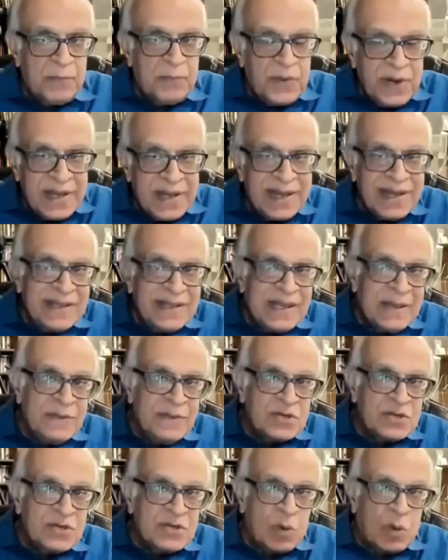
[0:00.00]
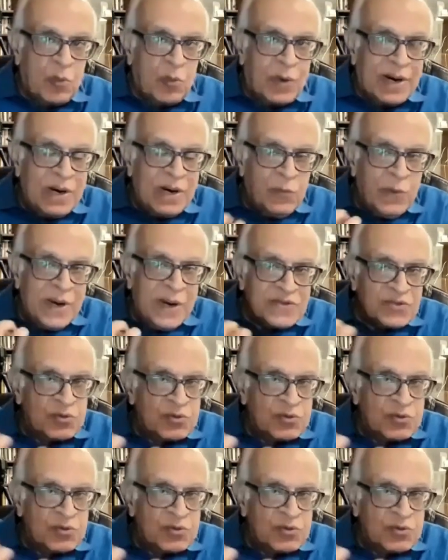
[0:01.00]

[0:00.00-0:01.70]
bringing them into a one-way